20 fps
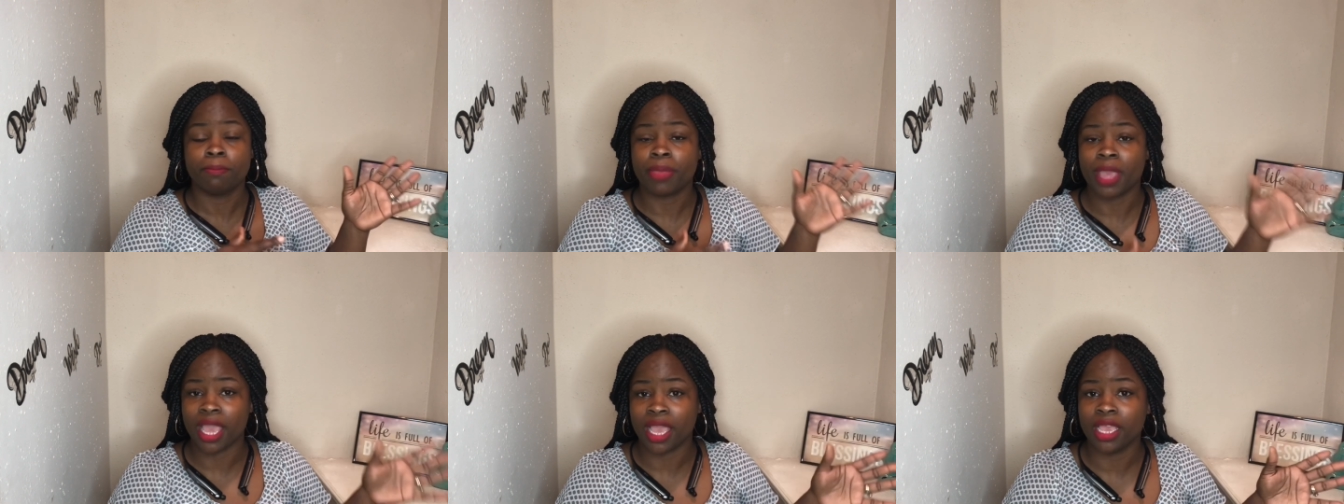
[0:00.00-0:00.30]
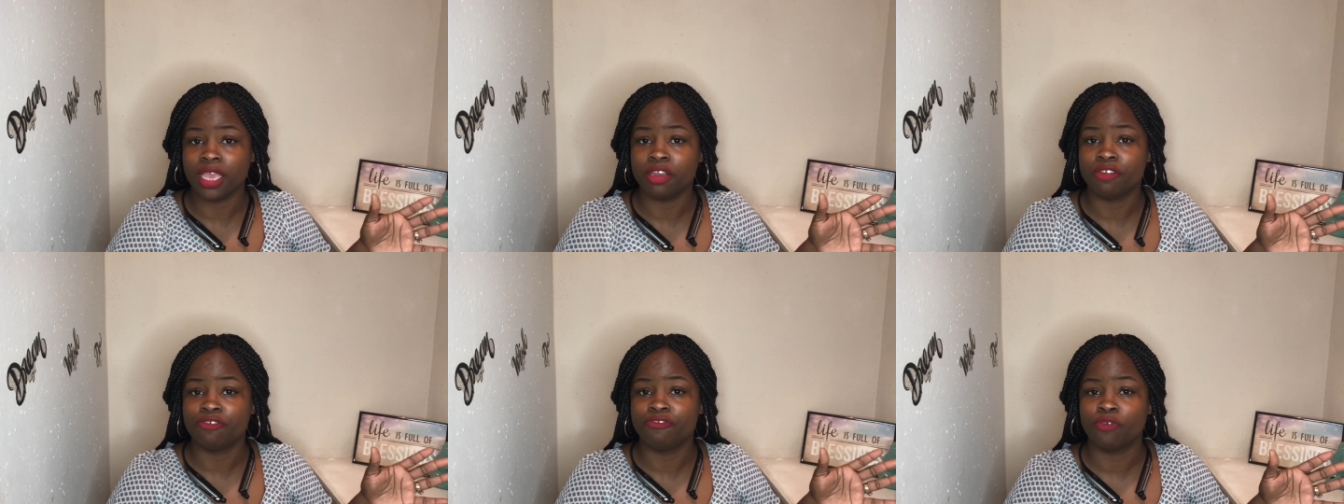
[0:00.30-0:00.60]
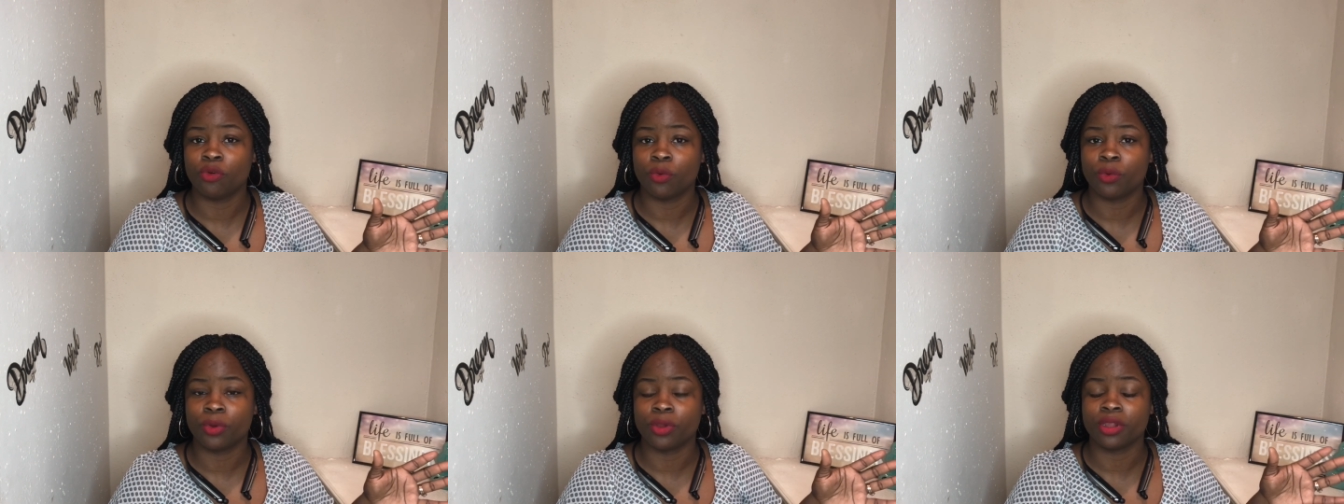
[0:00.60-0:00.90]
paid
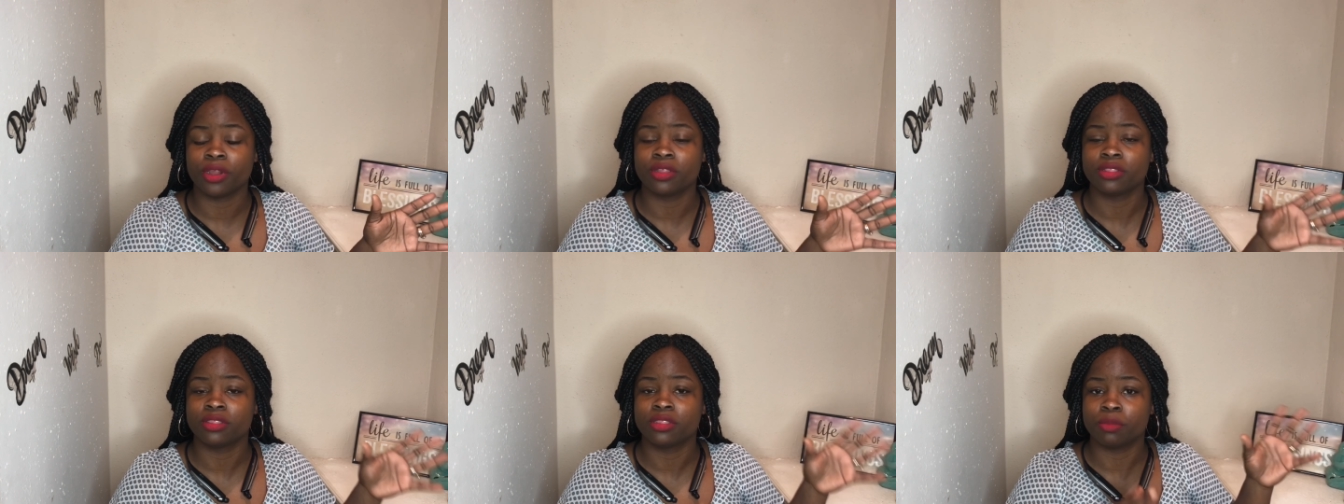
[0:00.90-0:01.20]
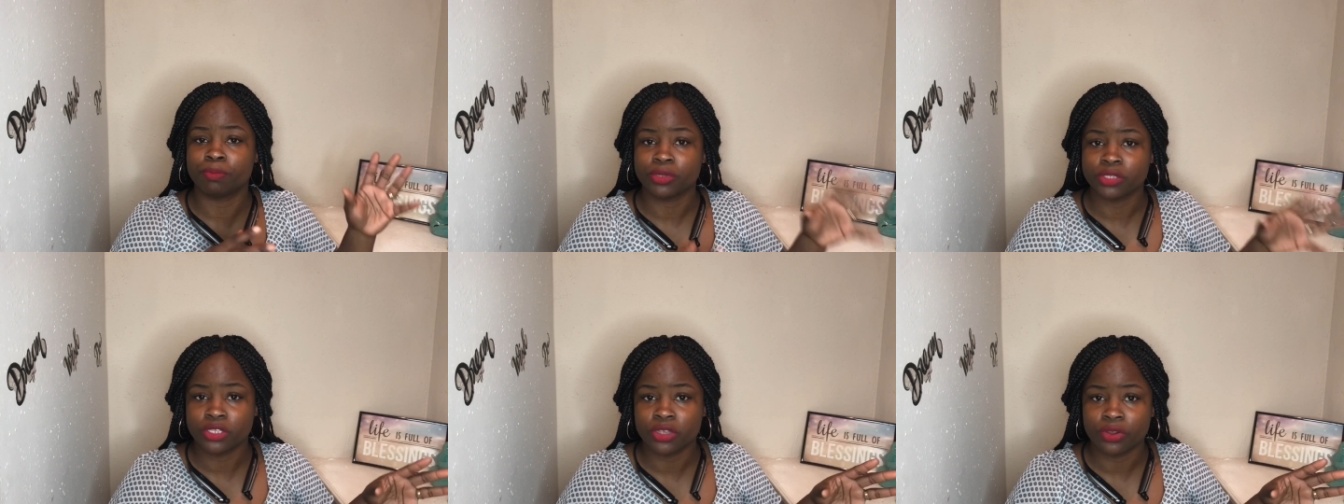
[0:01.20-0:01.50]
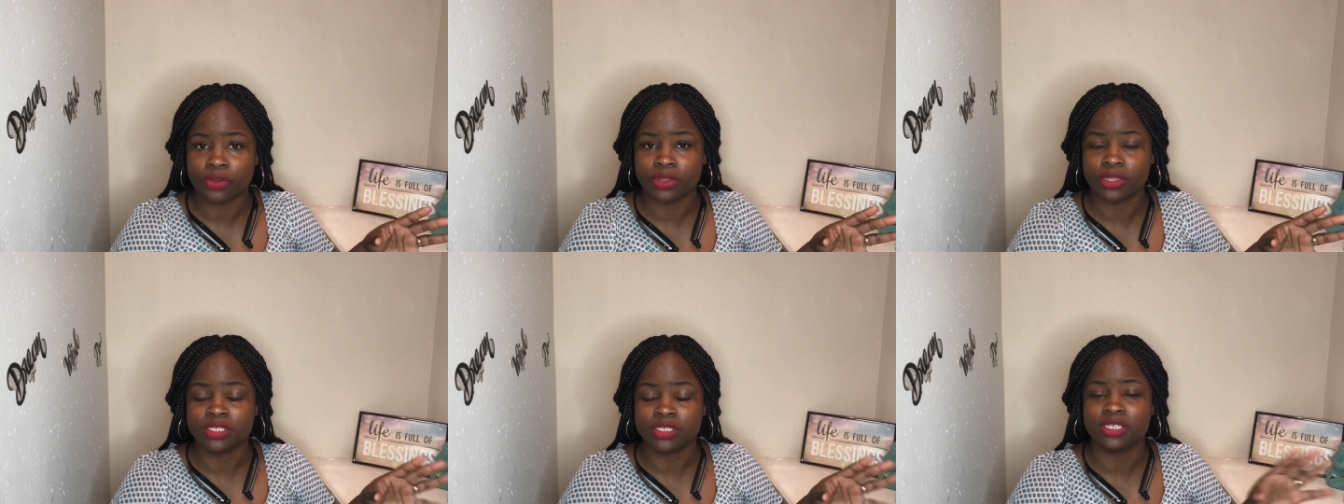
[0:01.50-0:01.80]
for the
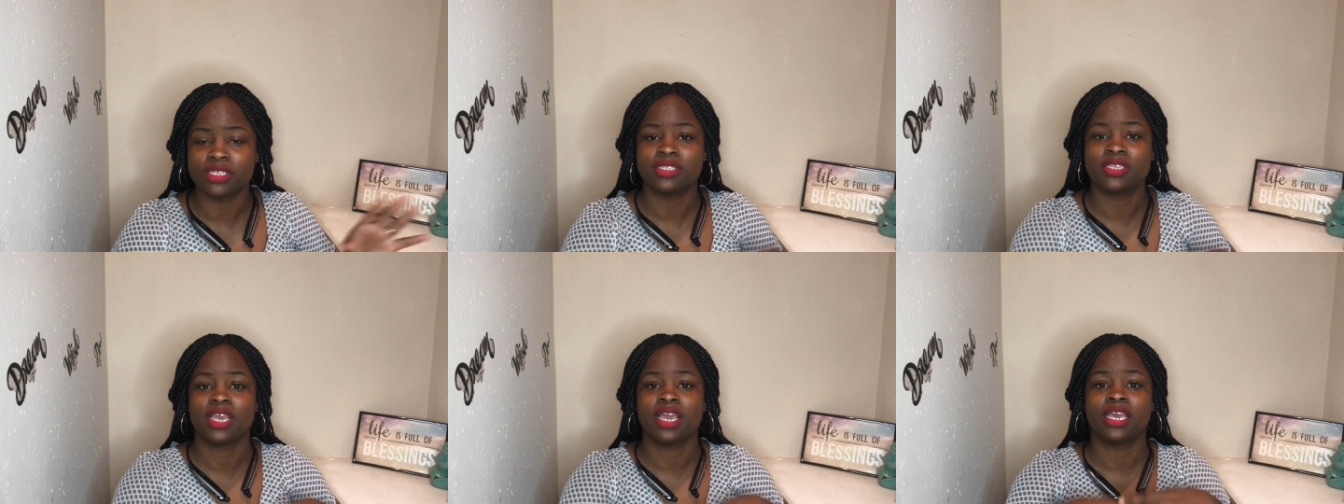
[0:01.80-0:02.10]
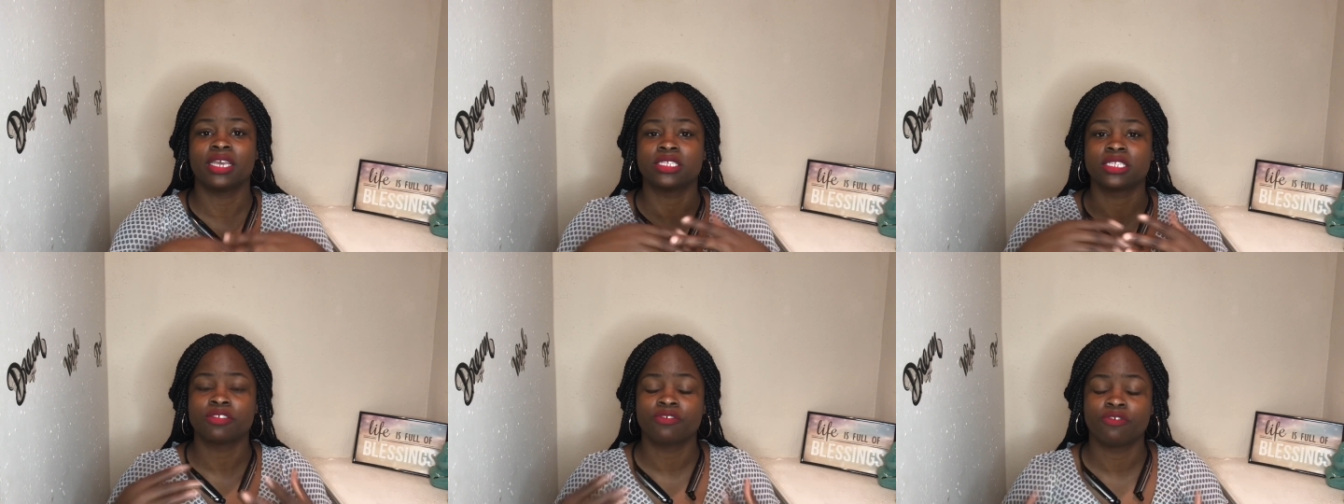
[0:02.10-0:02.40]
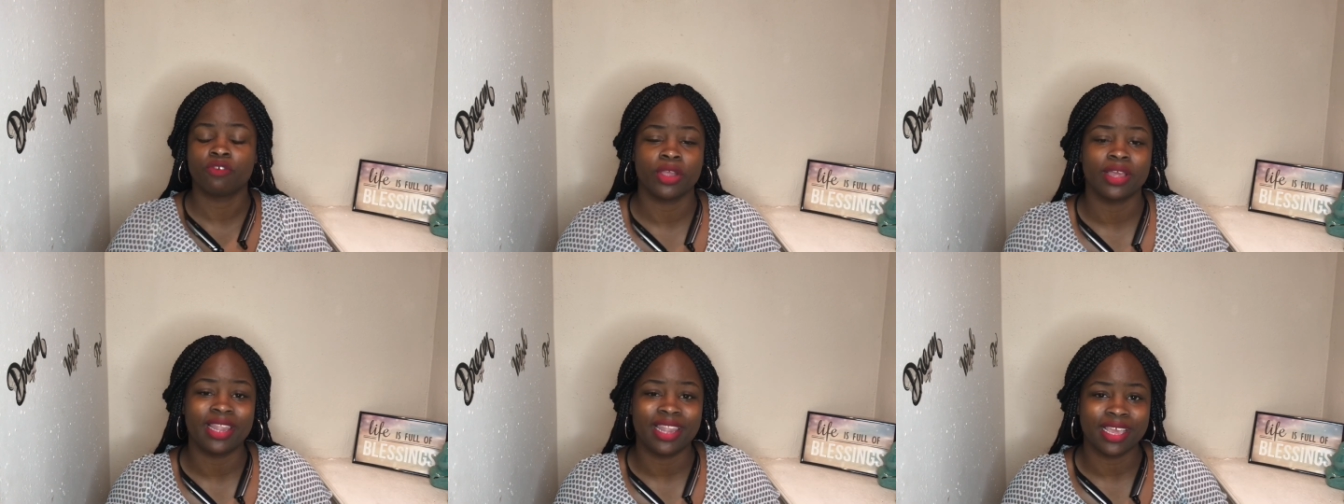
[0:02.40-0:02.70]
paternity test
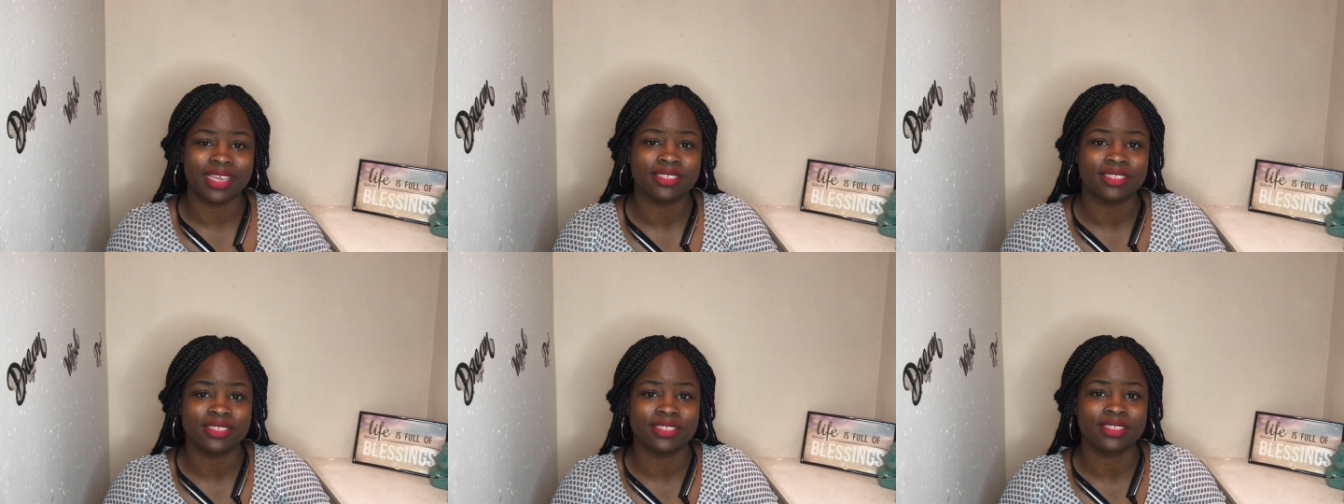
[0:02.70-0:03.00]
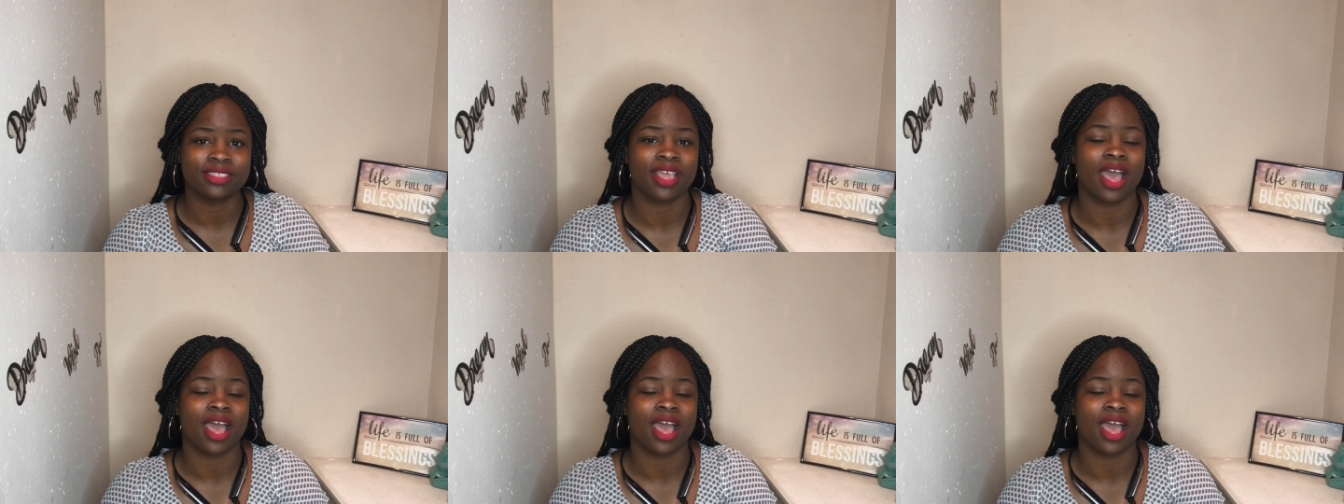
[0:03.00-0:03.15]
for Alexis